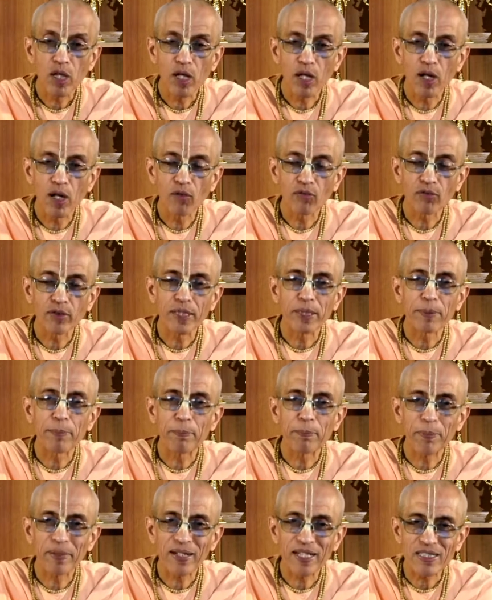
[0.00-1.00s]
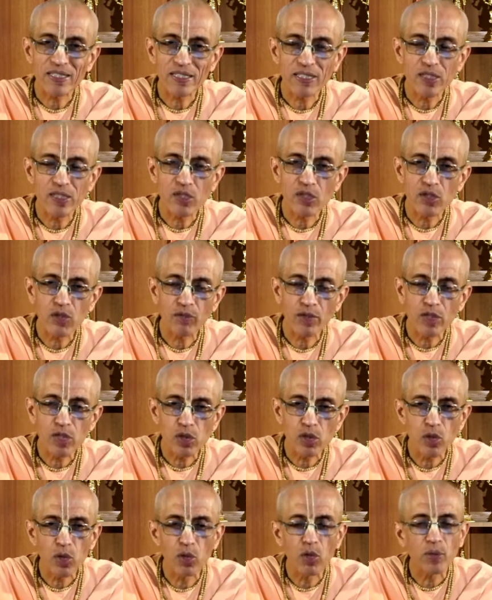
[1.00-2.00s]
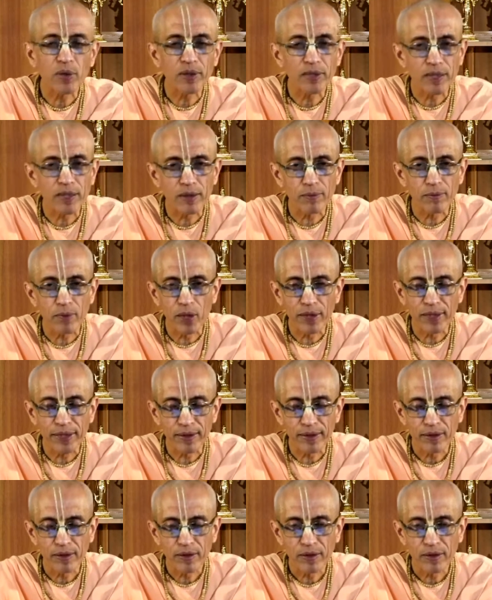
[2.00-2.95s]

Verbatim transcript: of the presence of the soul within the body,